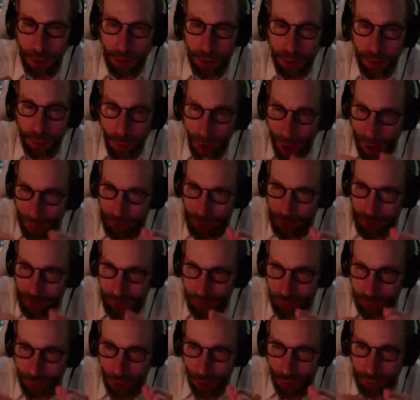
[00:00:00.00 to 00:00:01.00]
Gravity
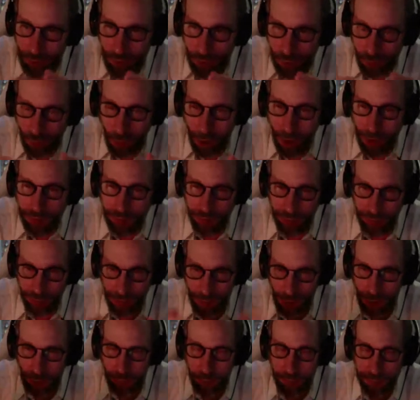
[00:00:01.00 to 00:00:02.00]
can travel across it in
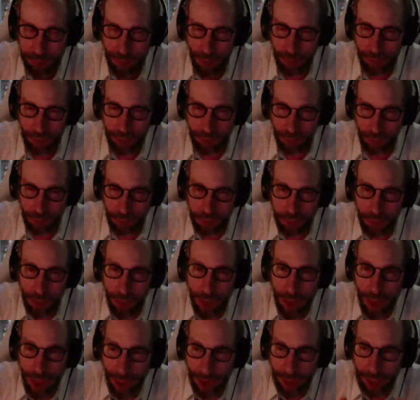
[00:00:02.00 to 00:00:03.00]
100,000 years,
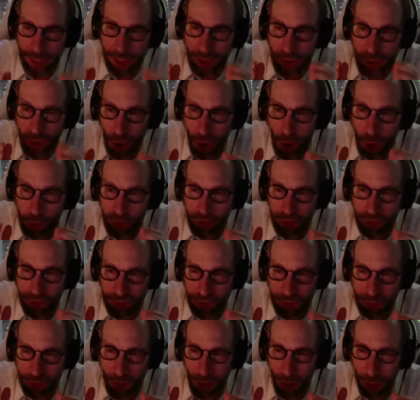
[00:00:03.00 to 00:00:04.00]
and it knows it's
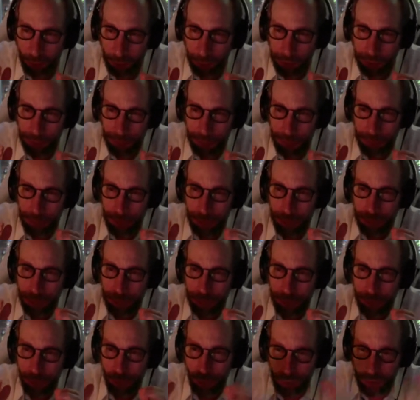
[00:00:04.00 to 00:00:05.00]
a lump,
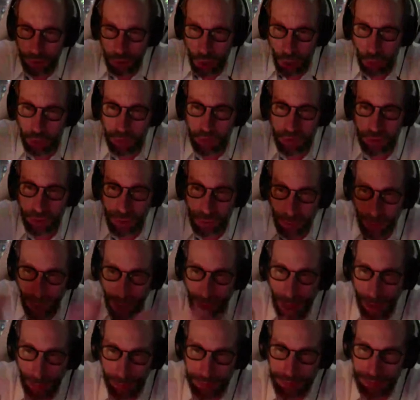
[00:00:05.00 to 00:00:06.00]
so it knows to
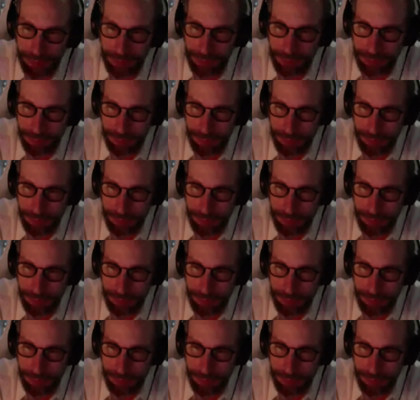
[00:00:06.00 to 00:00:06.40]
collapse.